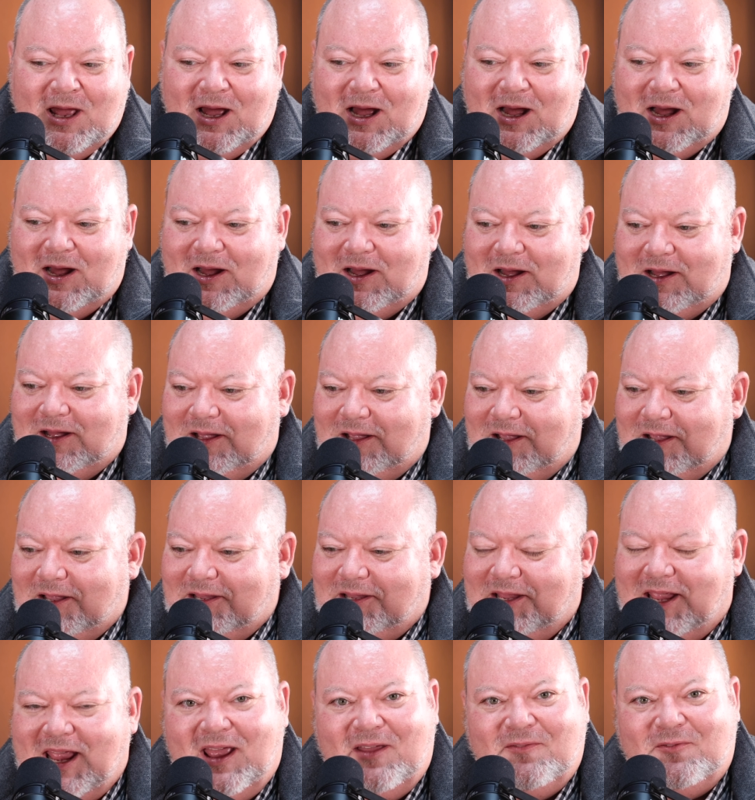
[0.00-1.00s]
Uh,
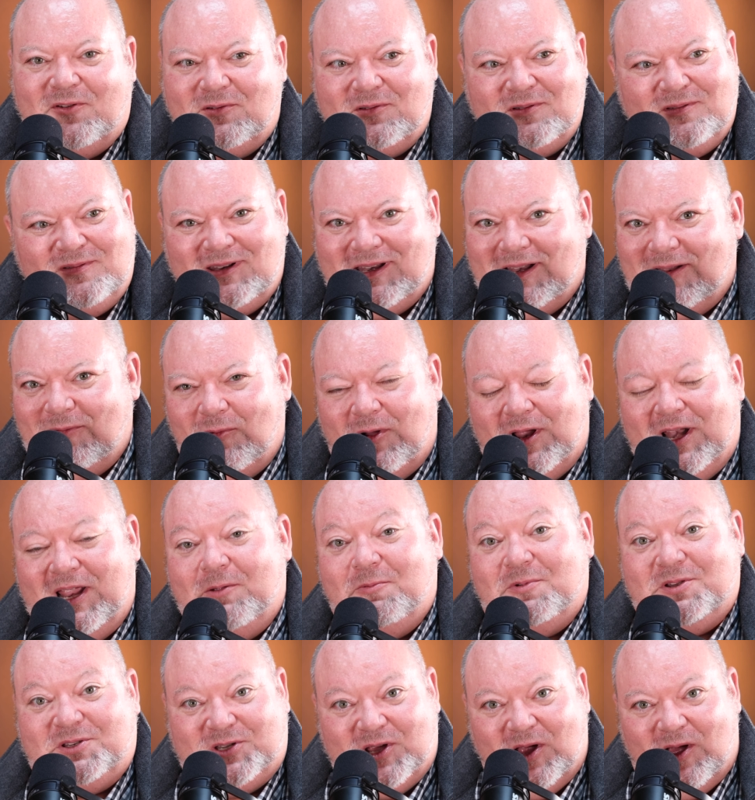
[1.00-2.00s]
Kevin, when
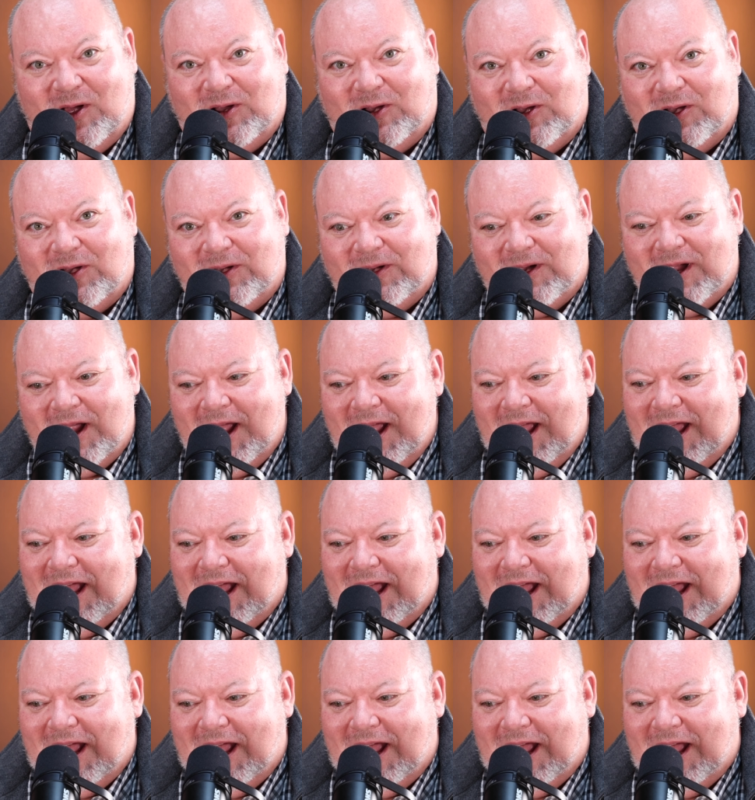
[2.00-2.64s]
he was younger,